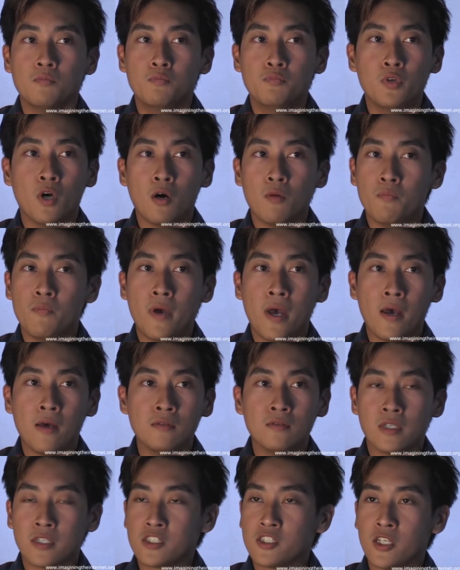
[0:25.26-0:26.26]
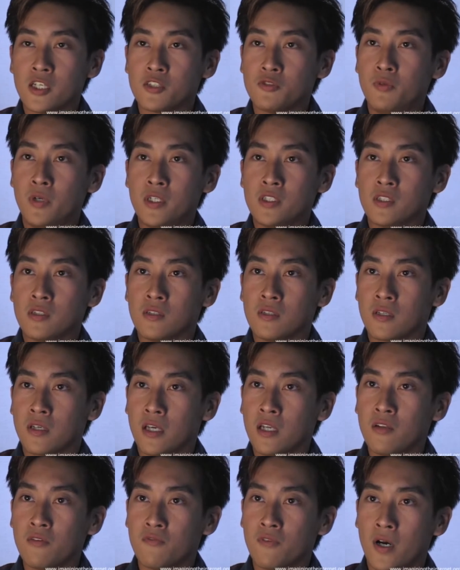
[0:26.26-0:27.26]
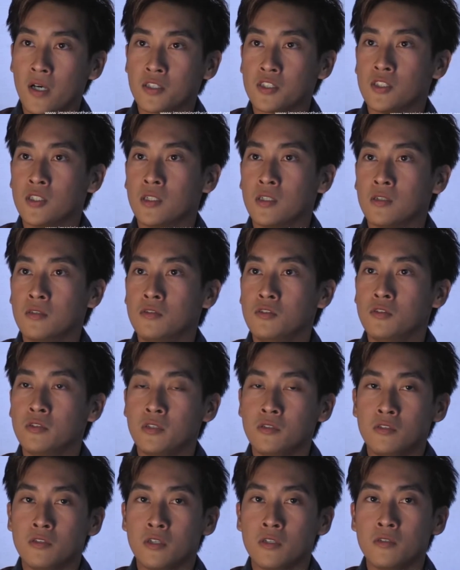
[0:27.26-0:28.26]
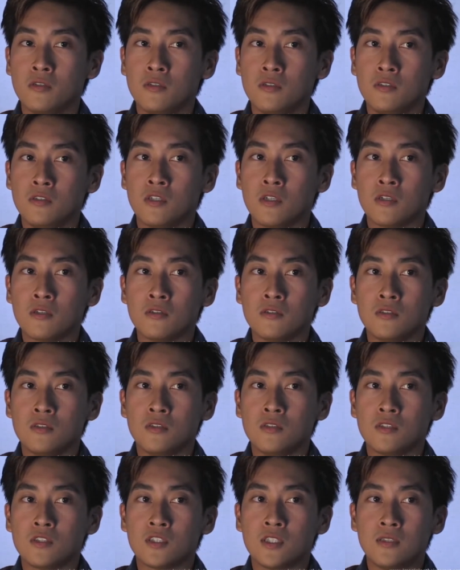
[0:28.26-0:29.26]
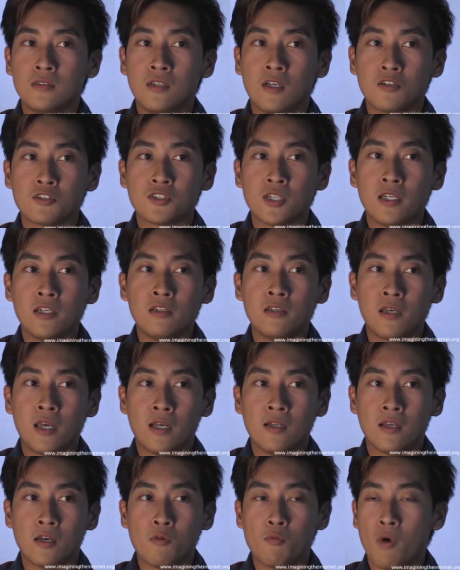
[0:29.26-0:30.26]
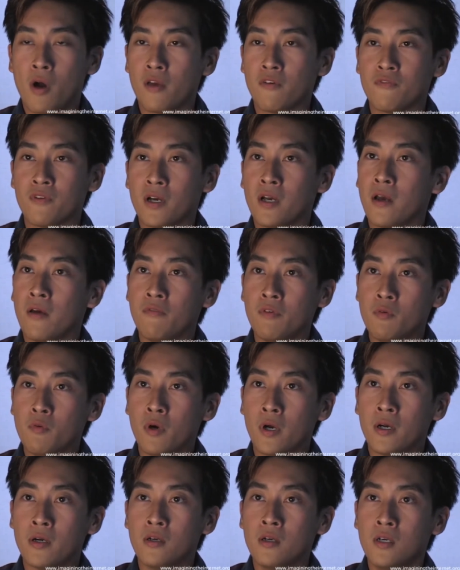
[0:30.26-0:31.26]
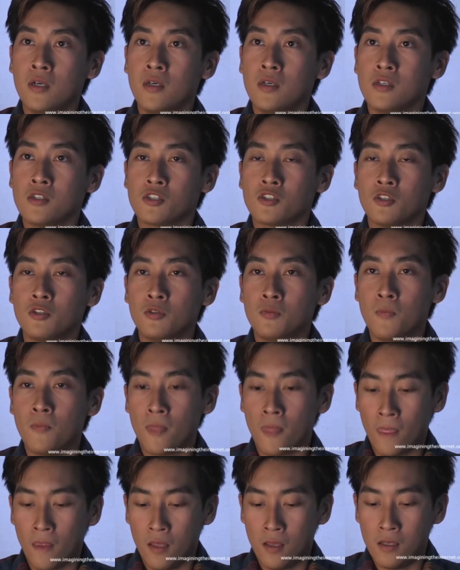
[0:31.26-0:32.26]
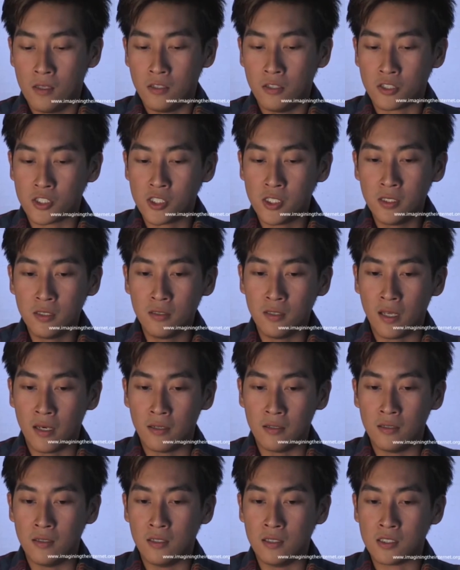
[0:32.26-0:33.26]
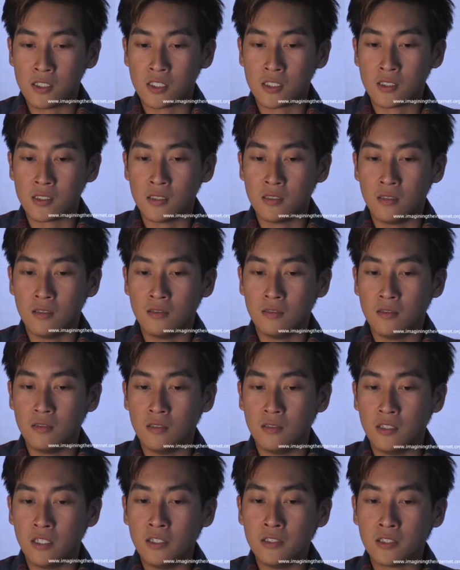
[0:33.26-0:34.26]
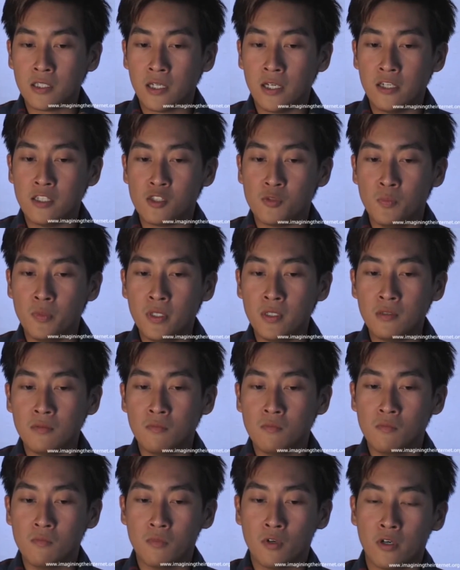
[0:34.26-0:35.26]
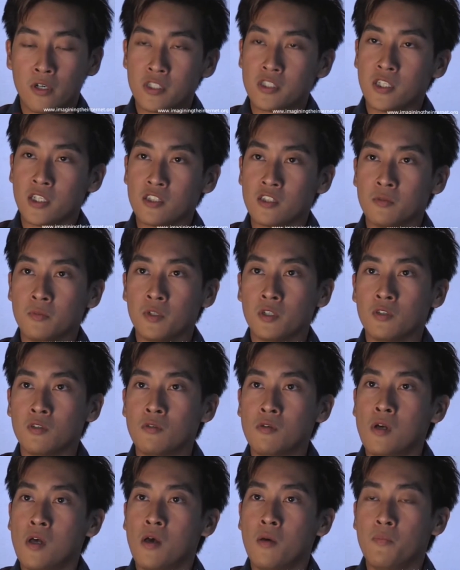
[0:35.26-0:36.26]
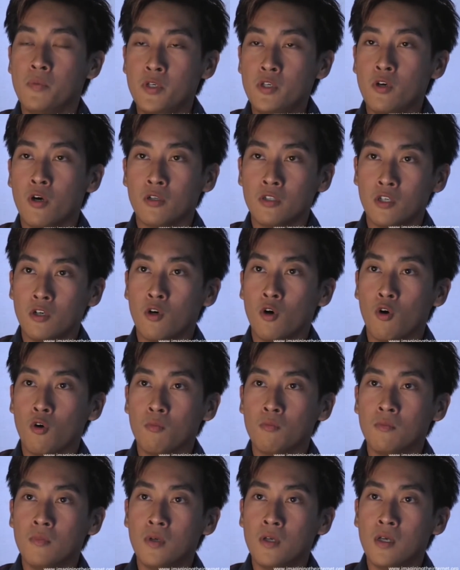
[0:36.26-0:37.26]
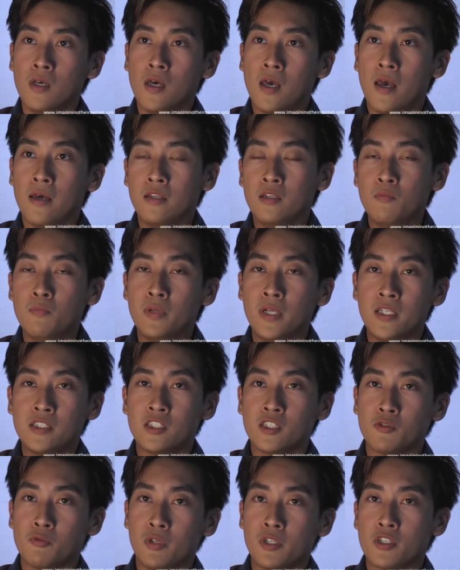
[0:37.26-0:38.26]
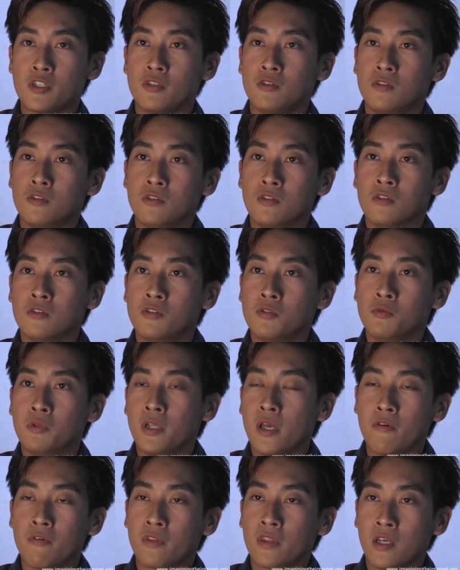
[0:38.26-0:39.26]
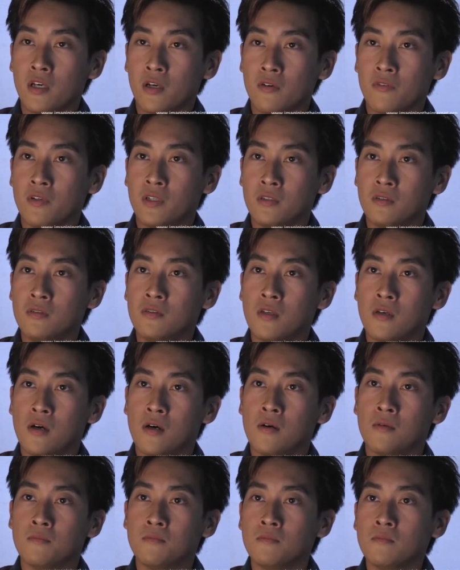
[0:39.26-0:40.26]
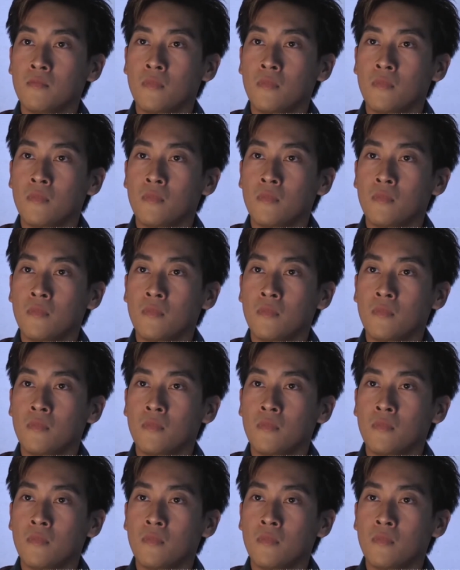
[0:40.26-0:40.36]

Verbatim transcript: broadband access rates are getting faster. You, you, you're now starting to get like Wi-Fi everywhere. So you're seeing that it's, the internet is being more accessible beyond the home and in places which you know you would never think of it um,